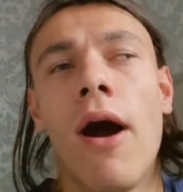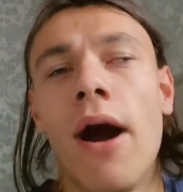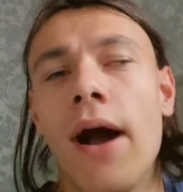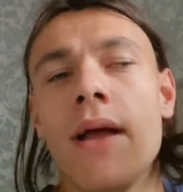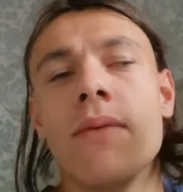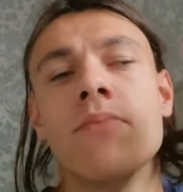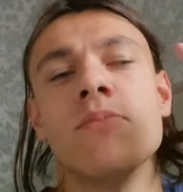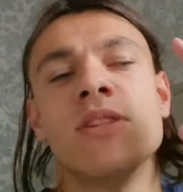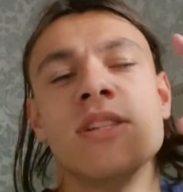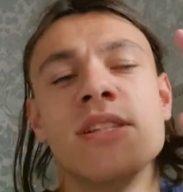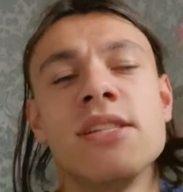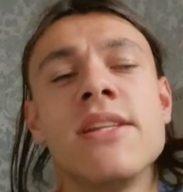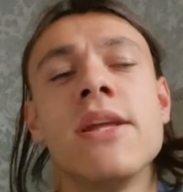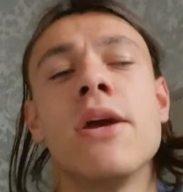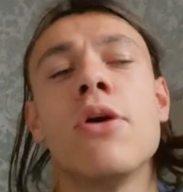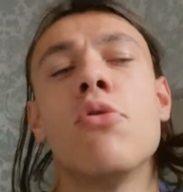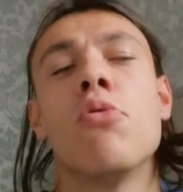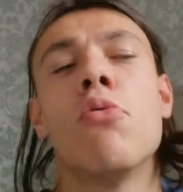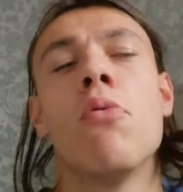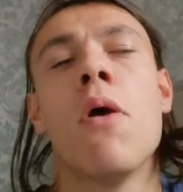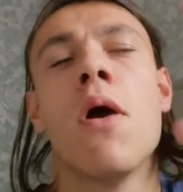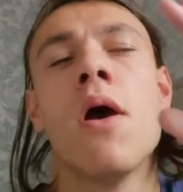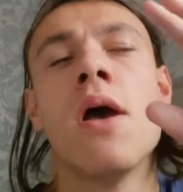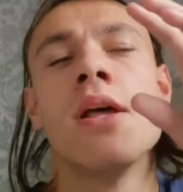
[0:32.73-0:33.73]
I am
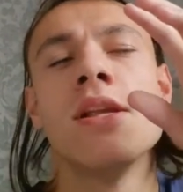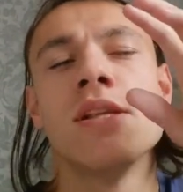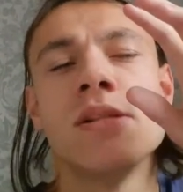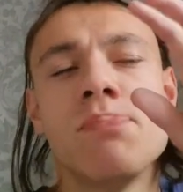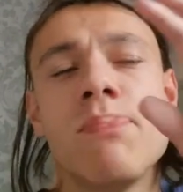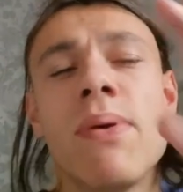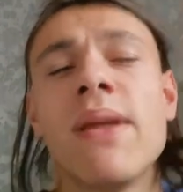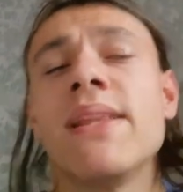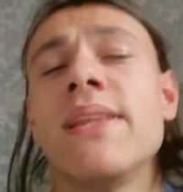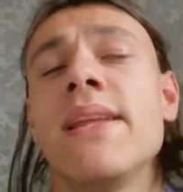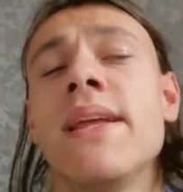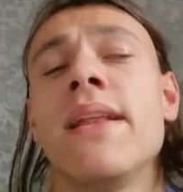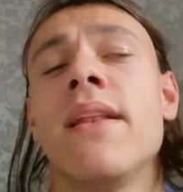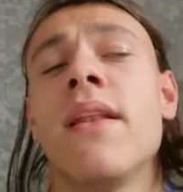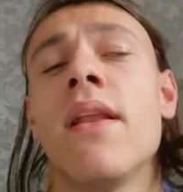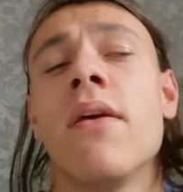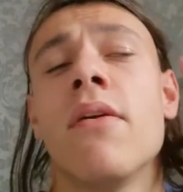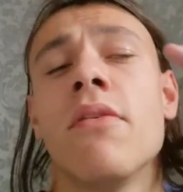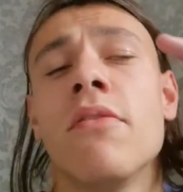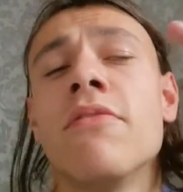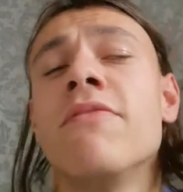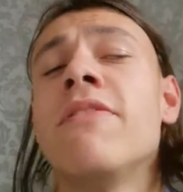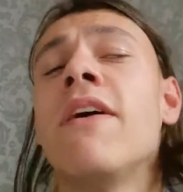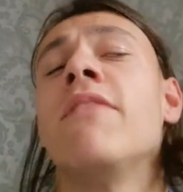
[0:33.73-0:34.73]
still
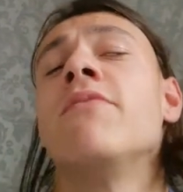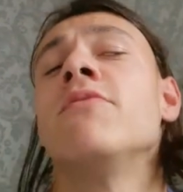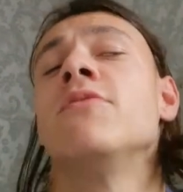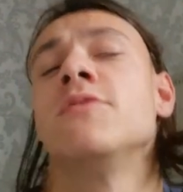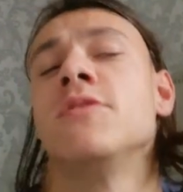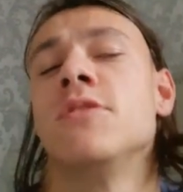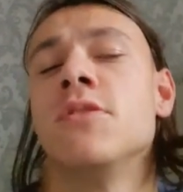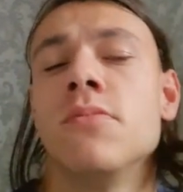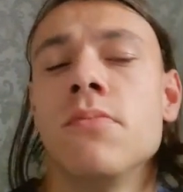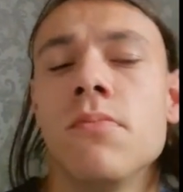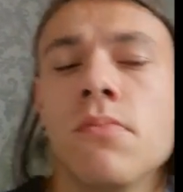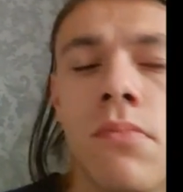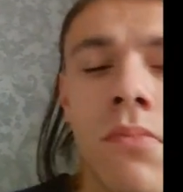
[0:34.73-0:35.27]
spitting feathers.